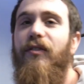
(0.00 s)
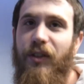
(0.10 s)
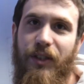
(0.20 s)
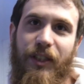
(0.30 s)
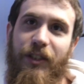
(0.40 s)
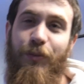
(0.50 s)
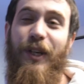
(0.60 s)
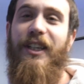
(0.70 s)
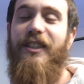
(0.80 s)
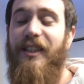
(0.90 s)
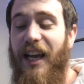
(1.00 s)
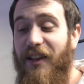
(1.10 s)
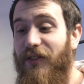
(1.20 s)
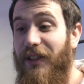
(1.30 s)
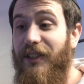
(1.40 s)
verses, because
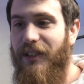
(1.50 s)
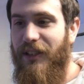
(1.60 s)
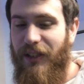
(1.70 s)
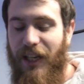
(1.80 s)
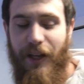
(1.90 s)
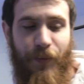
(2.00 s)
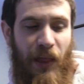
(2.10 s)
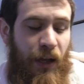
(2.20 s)
second verses is like,